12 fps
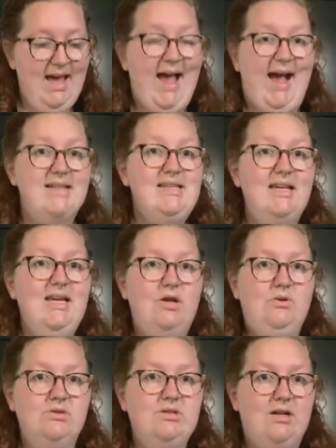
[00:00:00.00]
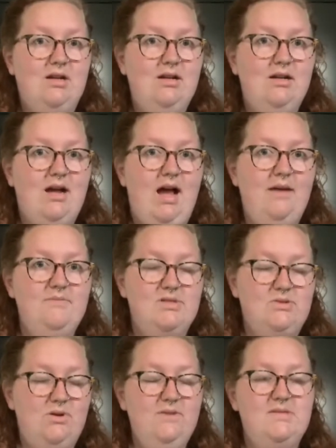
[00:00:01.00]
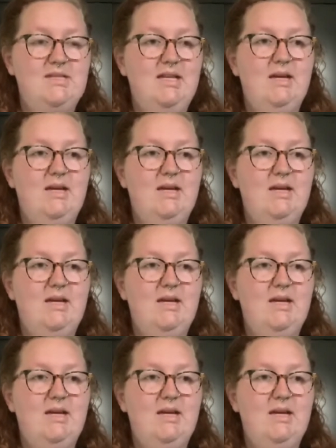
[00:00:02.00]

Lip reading: As I get older, I'm sort of seeing